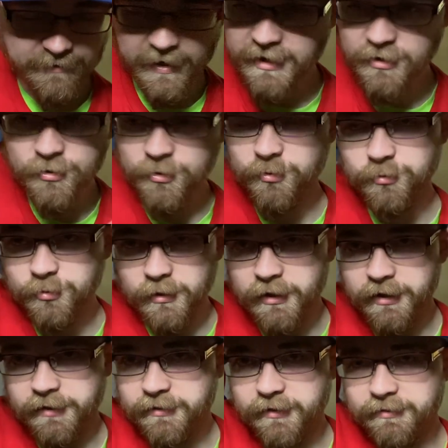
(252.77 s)
they knew
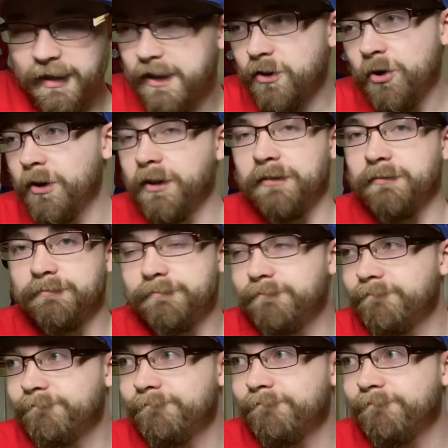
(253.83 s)
that they
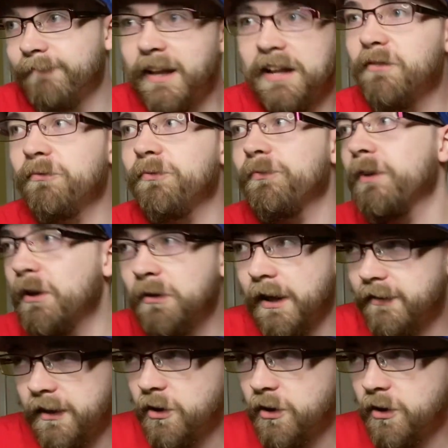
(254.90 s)
didn't feel like they